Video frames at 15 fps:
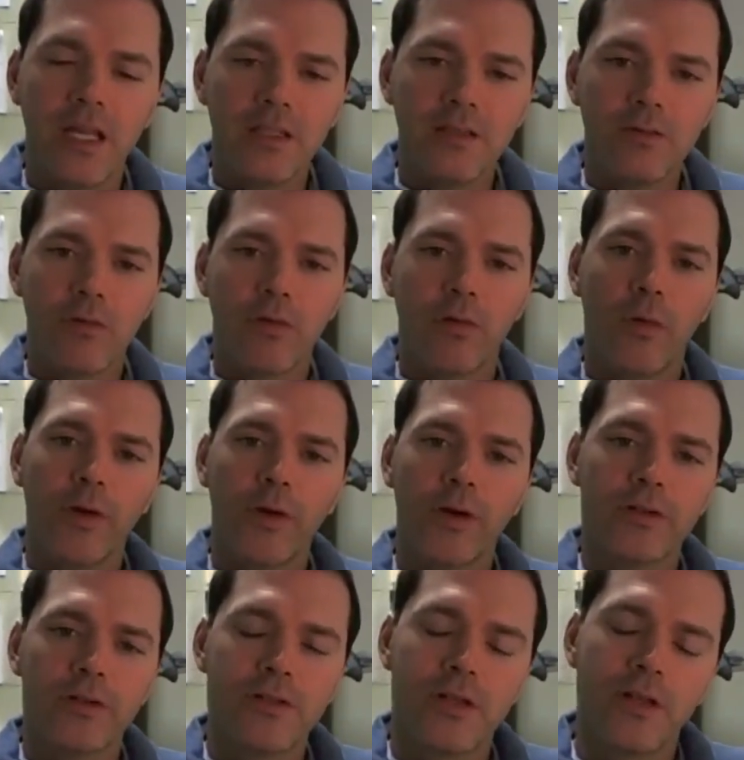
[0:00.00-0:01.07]
for meetings
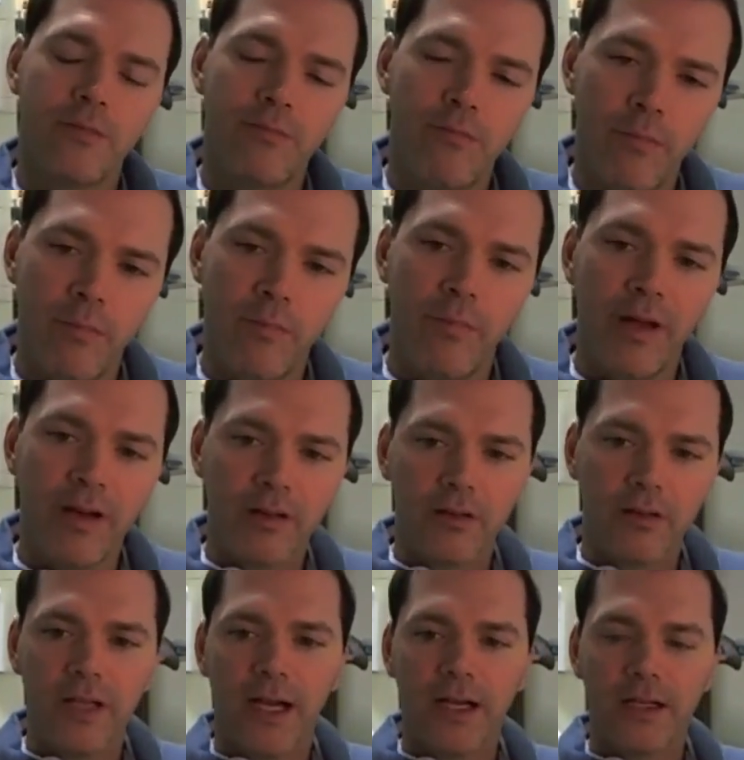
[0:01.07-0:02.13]
with lawyers and
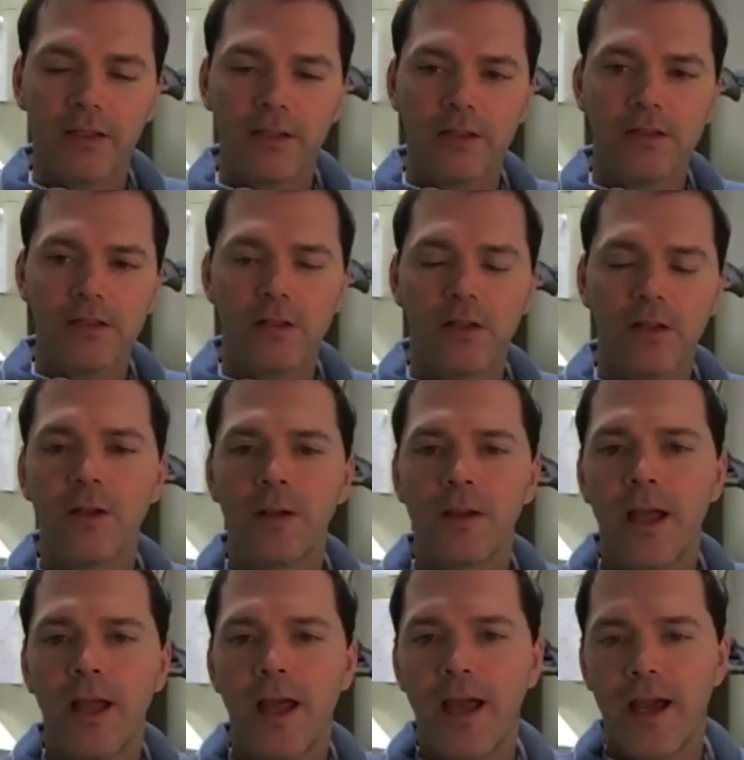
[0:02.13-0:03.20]
medical doctors,